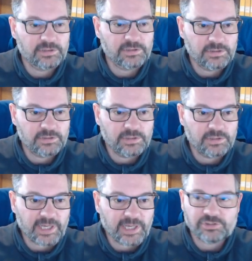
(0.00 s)

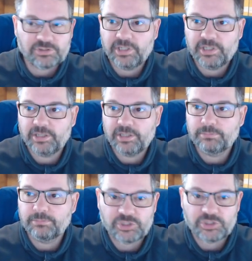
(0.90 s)
Actually, more
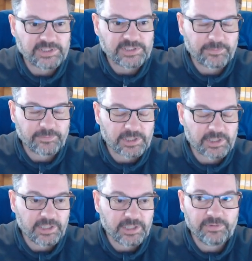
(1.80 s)
specifically,
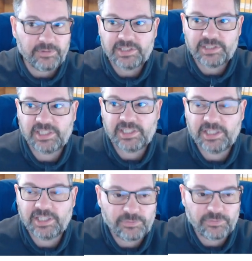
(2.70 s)
the settings for
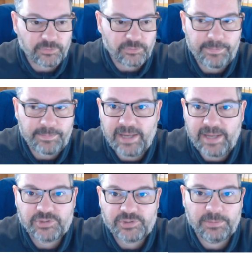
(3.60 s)
the maps in
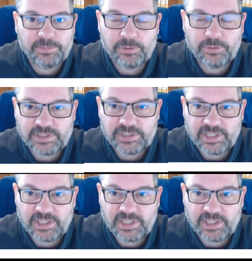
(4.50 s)
profile stats.